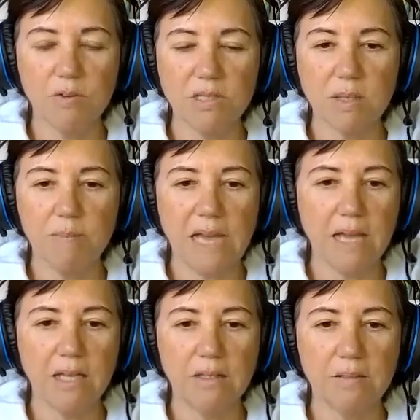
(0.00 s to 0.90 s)

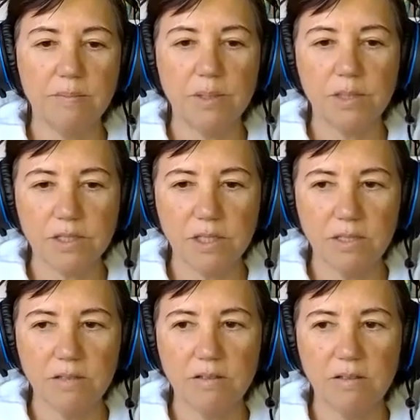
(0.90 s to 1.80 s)
emotion, an
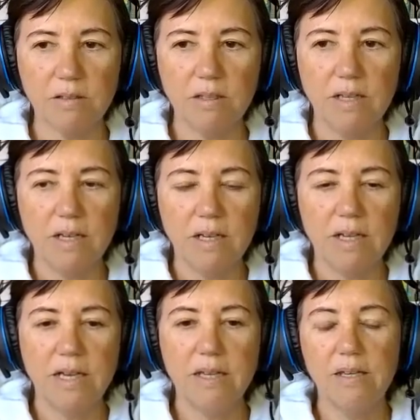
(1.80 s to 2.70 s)
emotion of shame that
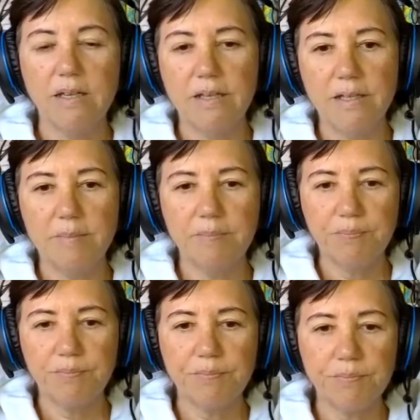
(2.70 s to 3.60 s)
I was a bad
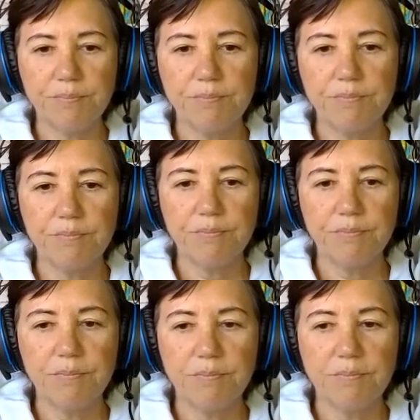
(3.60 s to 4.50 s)
person.
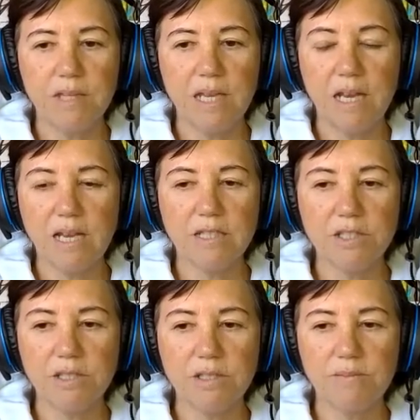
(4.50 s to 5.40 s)

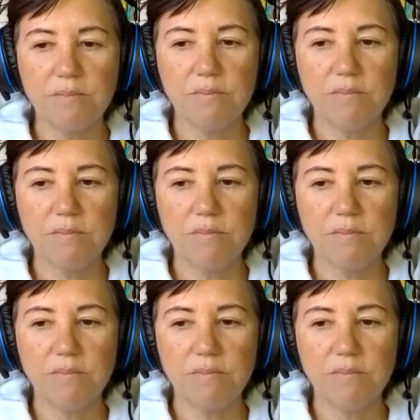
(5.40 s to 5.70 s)
And I